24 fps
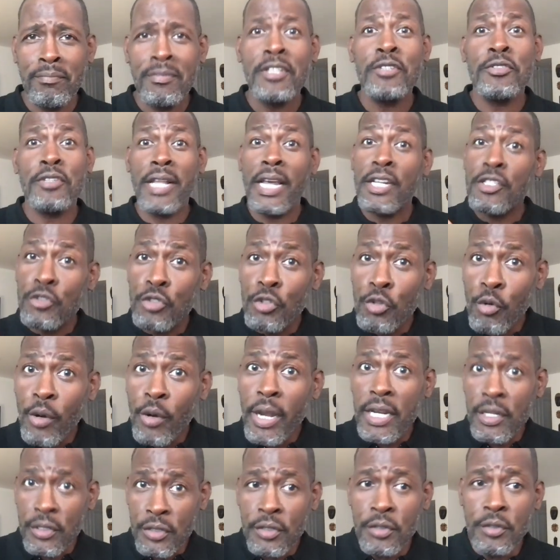So that's
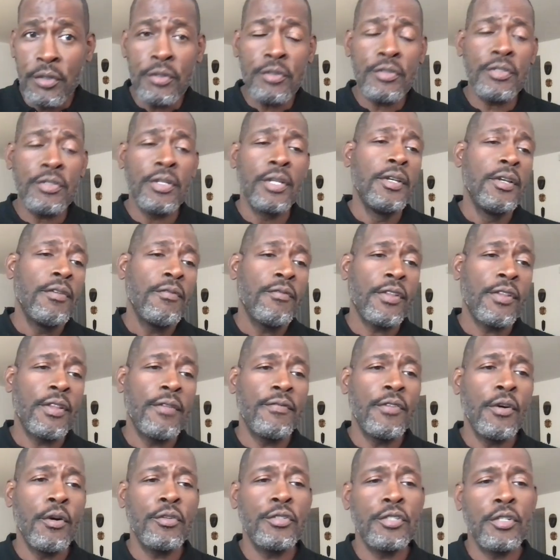great news for the
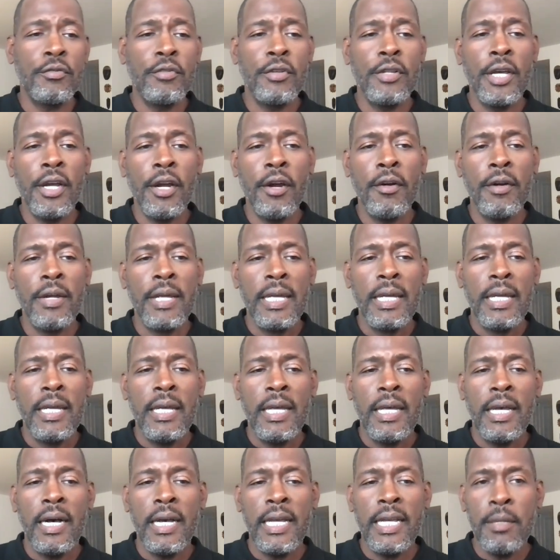folks over there
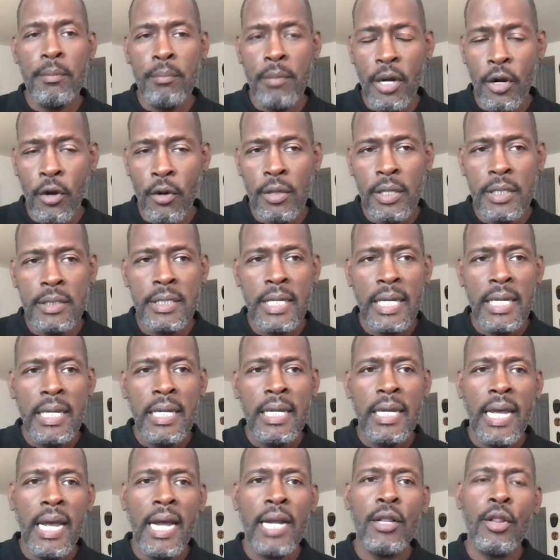in Maryland
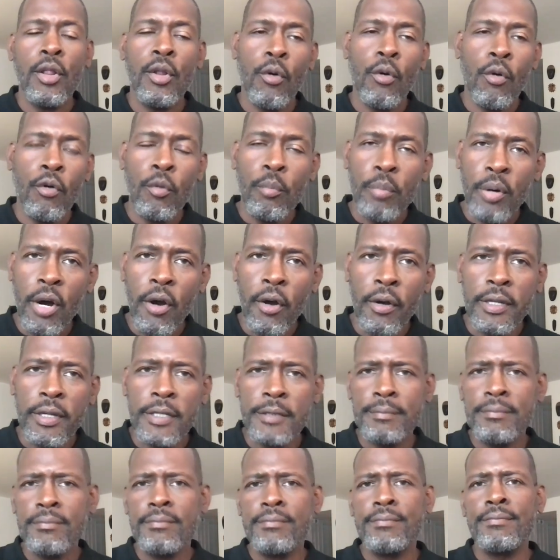at Laurel Park.
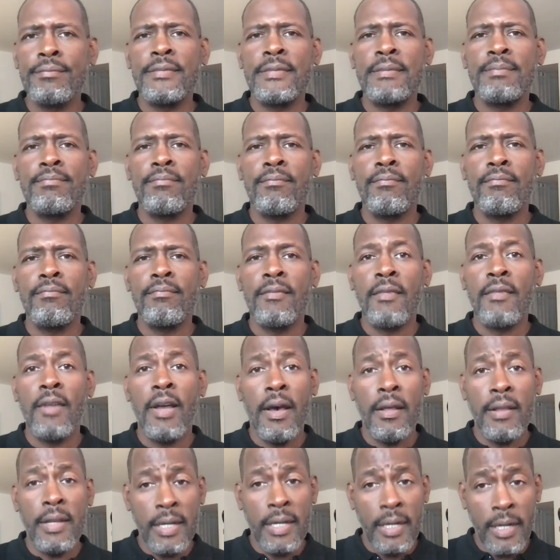
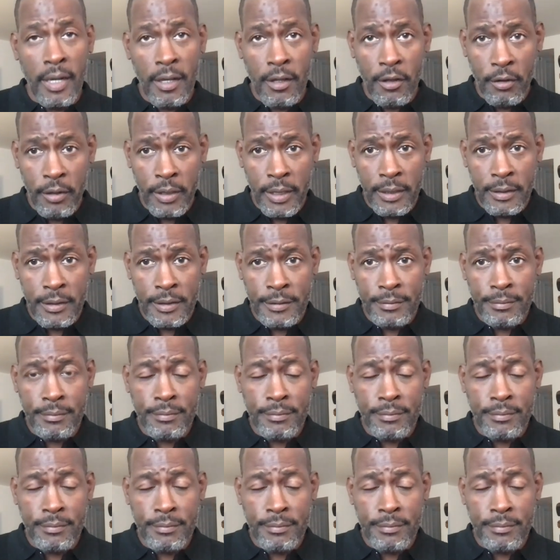On the other end,